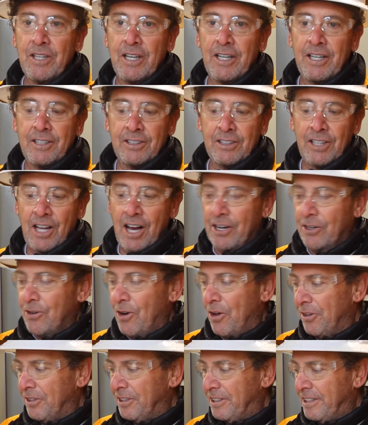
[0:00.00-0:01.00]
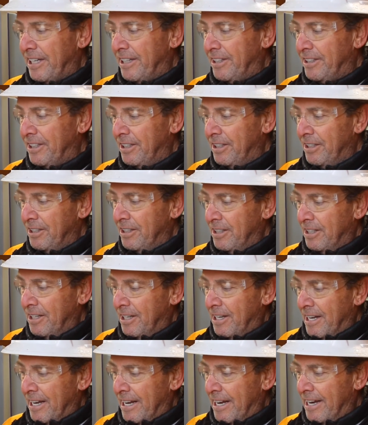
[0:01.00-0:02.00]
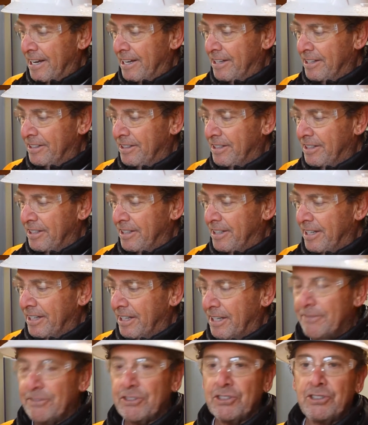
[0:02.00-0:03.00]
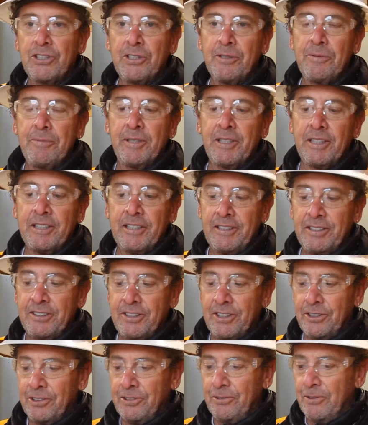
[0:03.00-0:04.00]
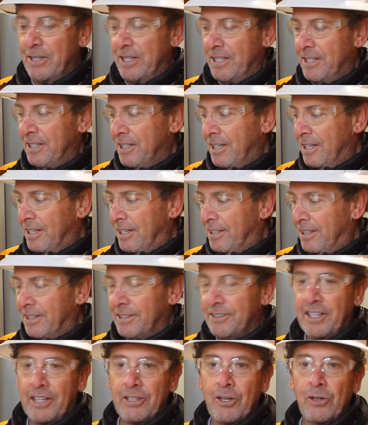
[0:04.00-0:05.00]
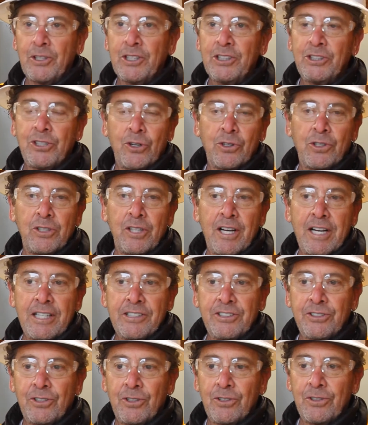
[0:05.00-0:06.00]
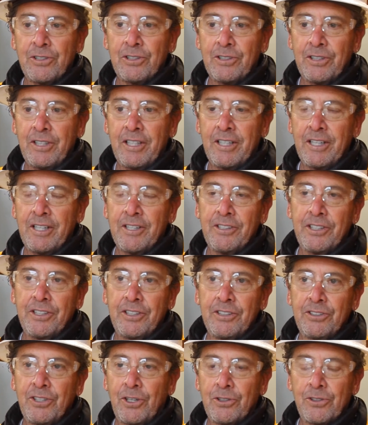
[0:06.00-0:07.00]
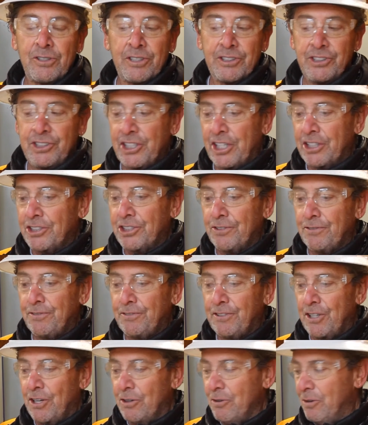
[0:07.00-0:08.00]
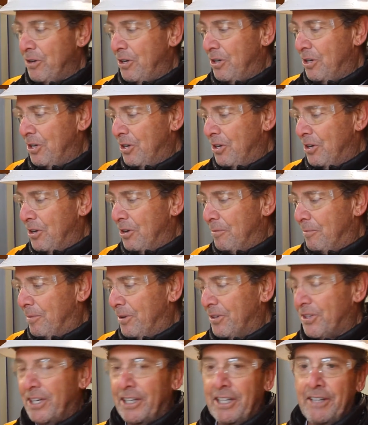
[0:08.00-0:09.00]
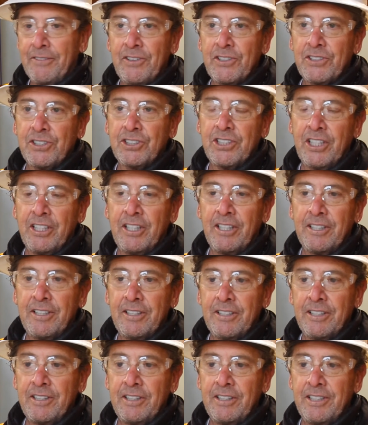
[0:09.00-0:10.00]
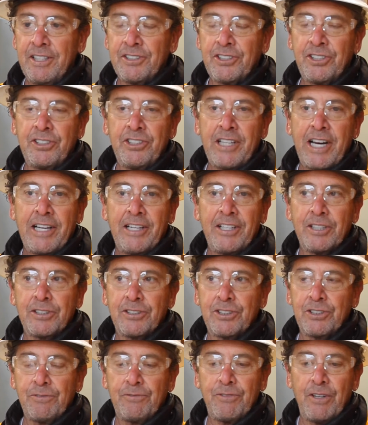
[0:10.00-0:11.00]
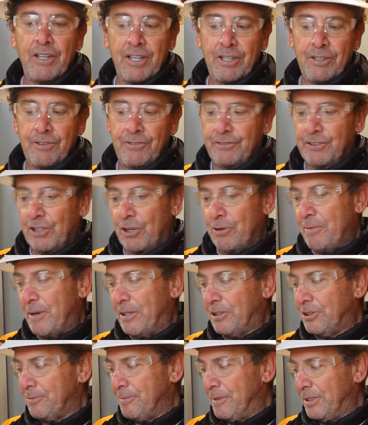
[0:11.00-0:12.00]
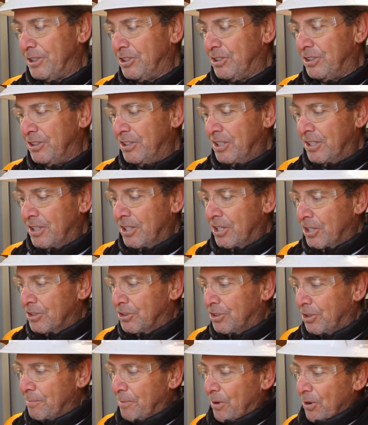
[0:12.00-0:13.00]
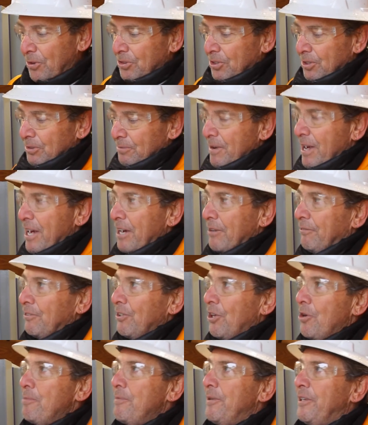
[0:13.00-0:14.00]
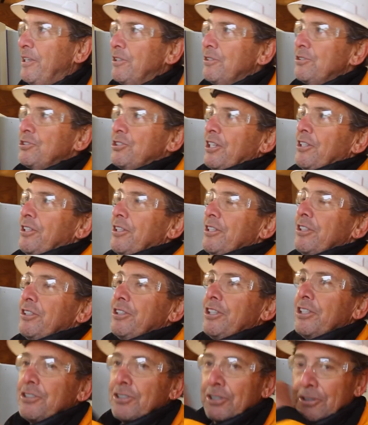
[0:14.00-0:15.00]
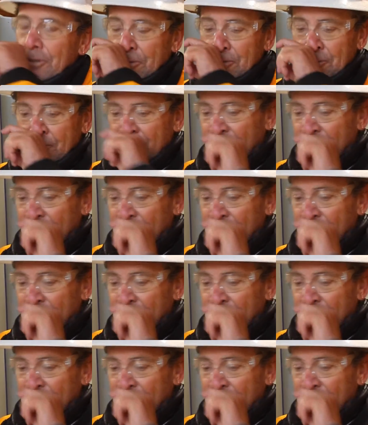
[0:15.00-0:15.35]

log all the data, and they give us the ability to not only totalize the total injection flow, but they give us instantaneous flow measurements. So both the mag flow meters and the digital